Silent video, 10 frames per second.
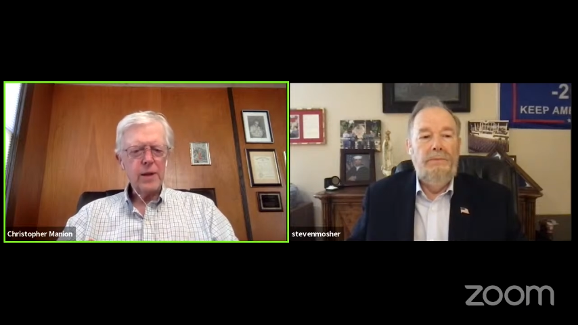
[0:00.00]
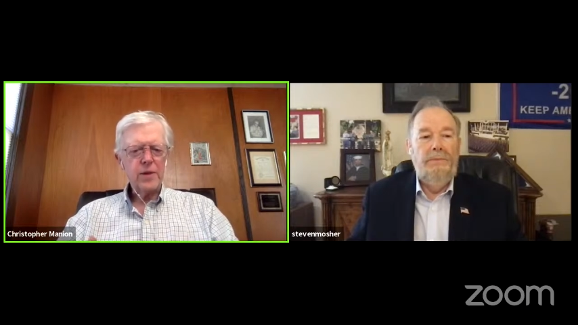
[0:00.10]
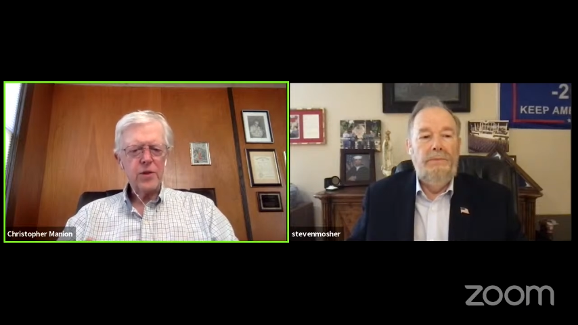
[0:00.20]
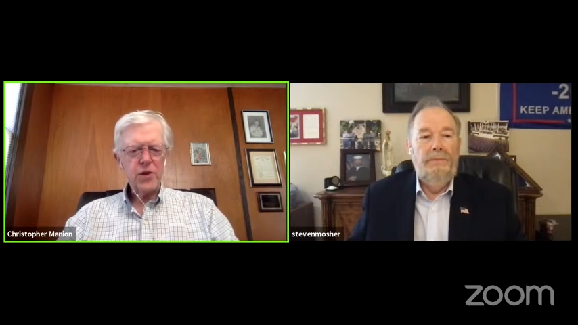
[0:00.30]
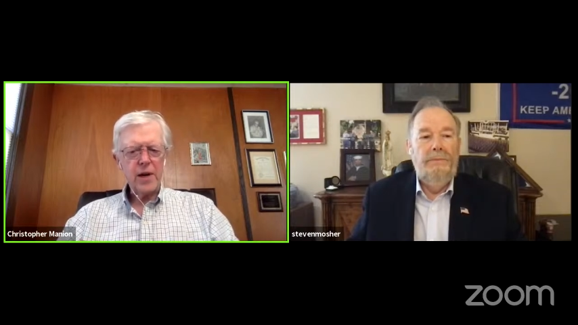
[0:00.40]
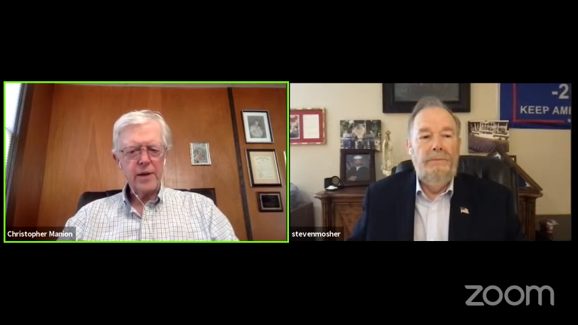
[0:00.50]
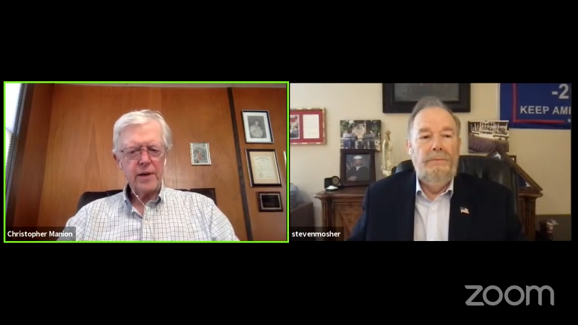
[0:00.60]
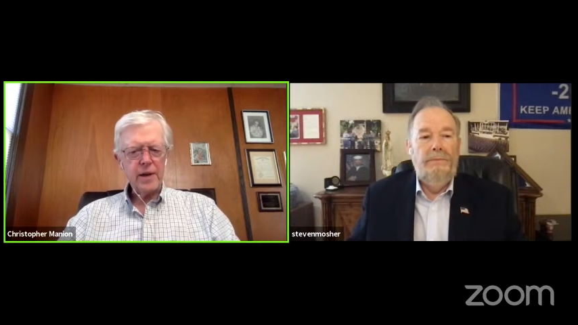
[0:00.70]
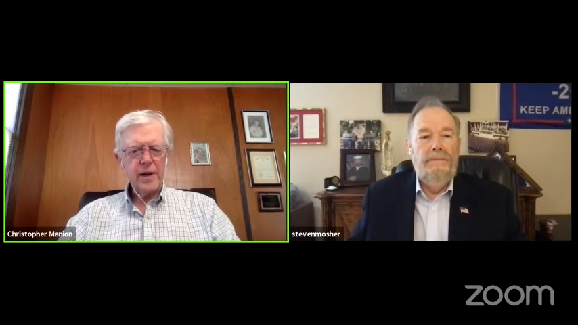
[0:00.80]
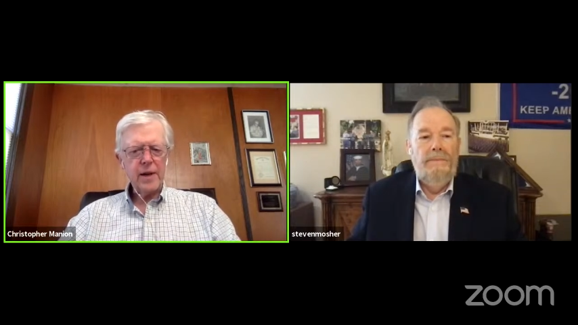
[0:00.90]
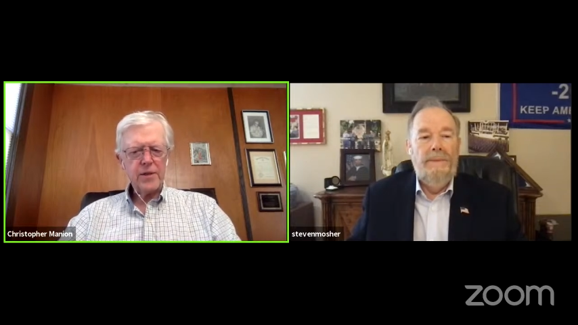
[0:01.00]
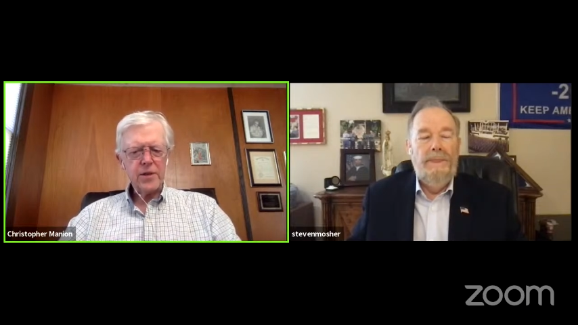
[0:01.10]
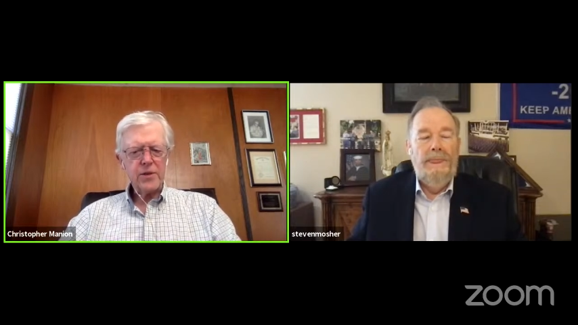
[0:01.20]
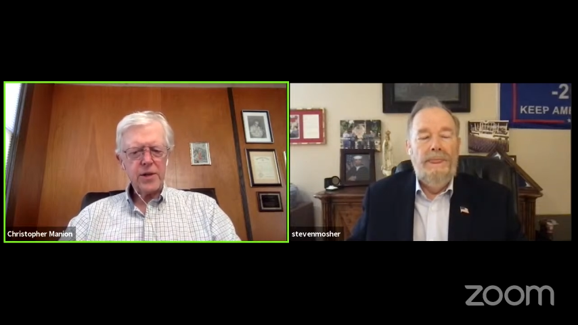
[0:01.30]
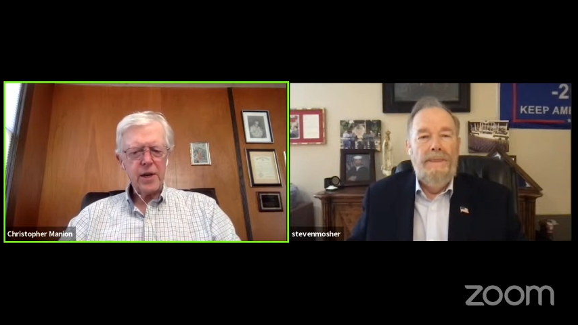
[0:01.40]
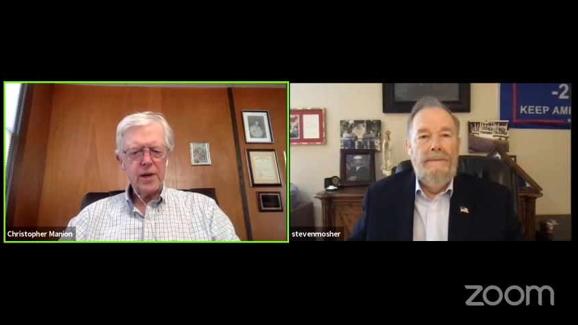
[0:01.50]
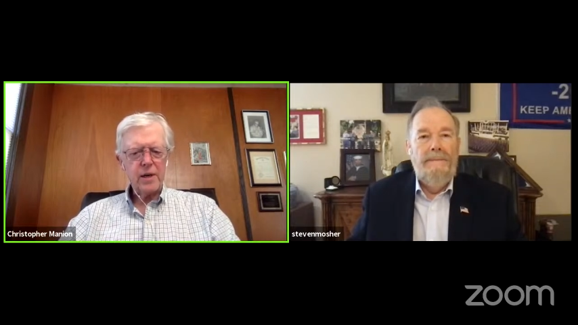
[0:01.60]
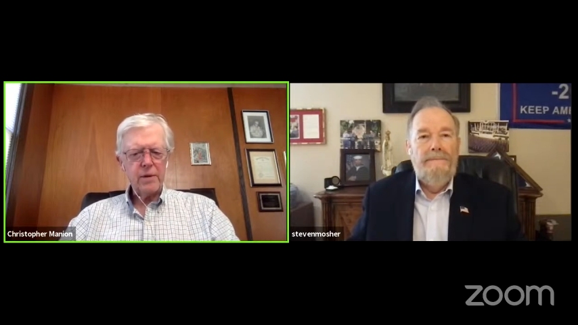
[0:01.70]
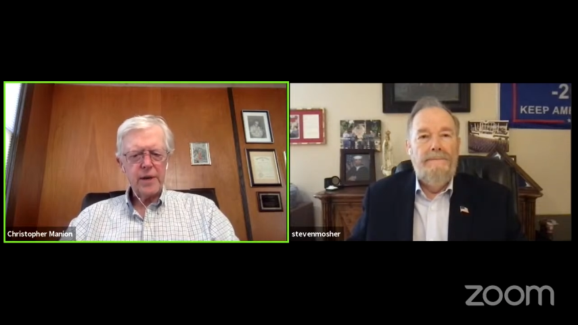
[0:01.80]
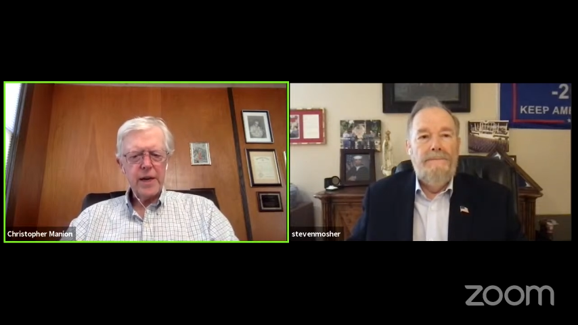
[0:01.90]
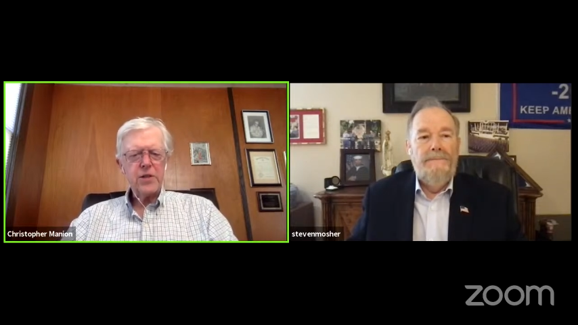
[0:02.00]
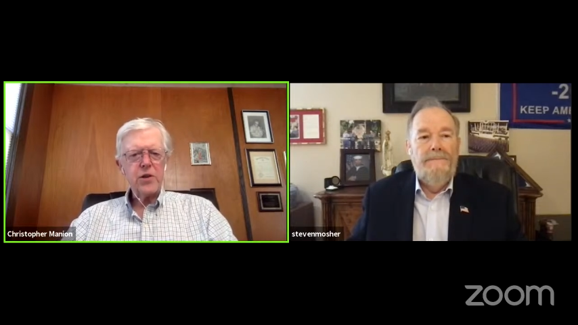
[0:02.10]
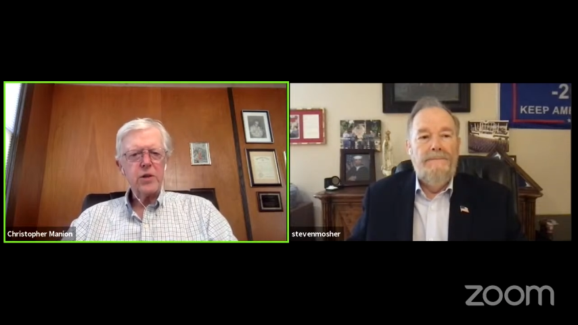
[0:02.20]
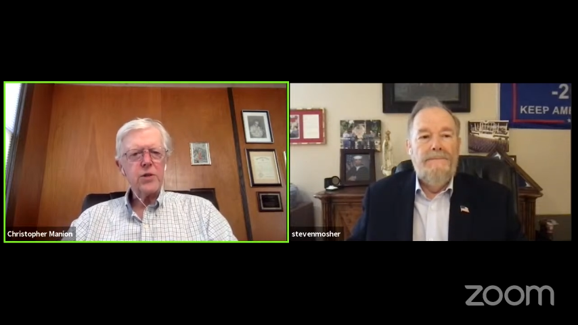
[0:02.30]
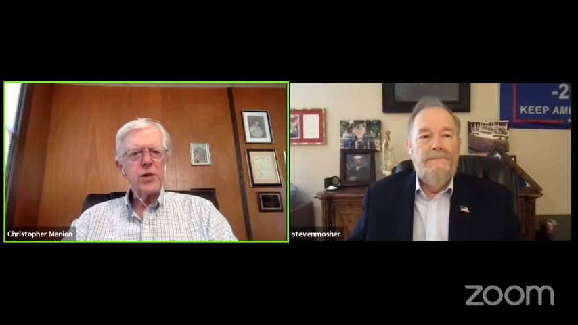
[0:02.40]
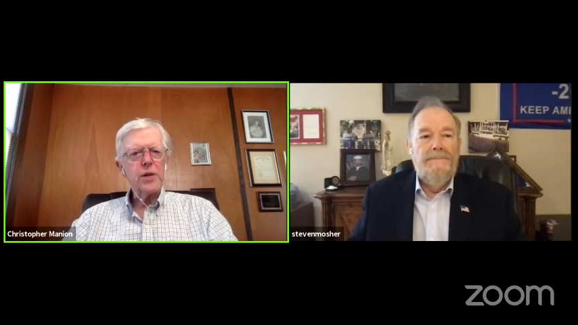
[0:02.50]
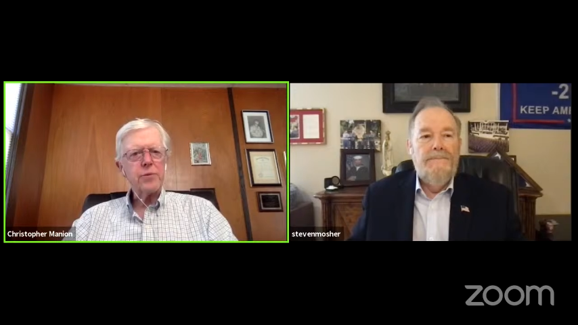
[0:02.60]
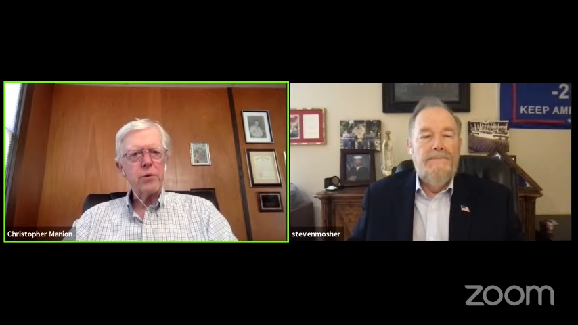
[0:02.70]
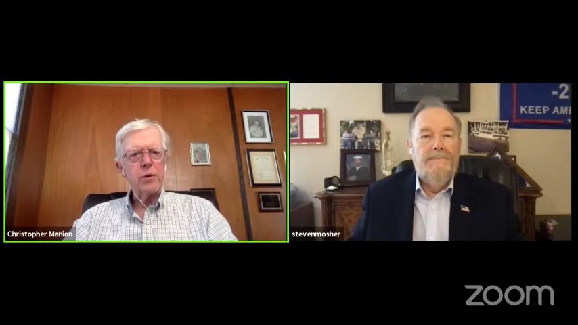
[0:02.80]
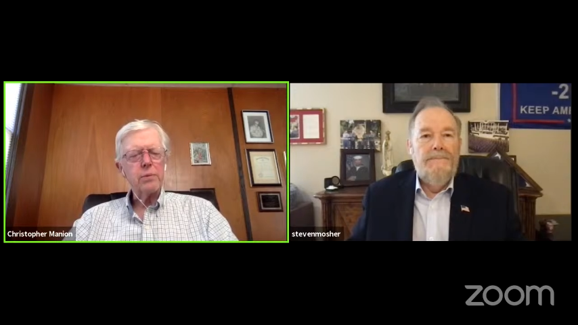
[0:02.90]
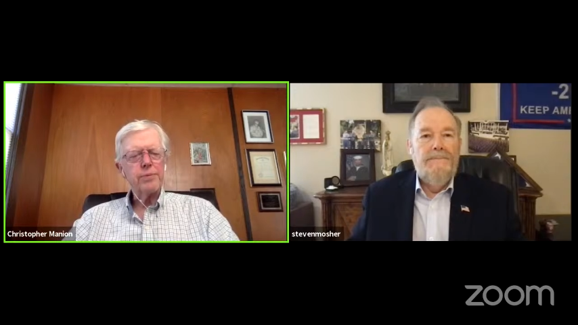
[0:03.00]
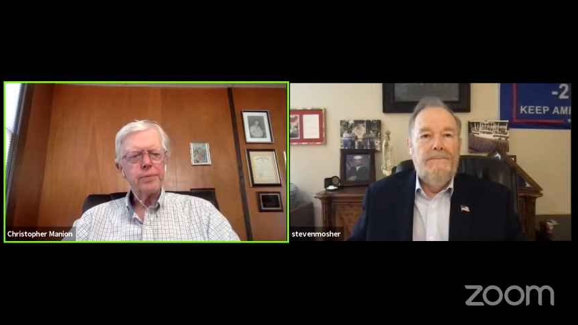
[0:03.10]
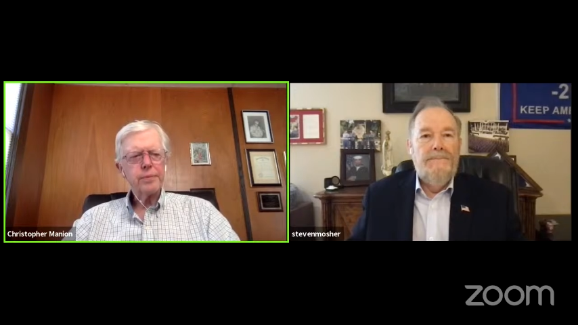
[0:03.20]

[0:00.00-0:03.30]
Speaker 1: that China acts as kind of an action central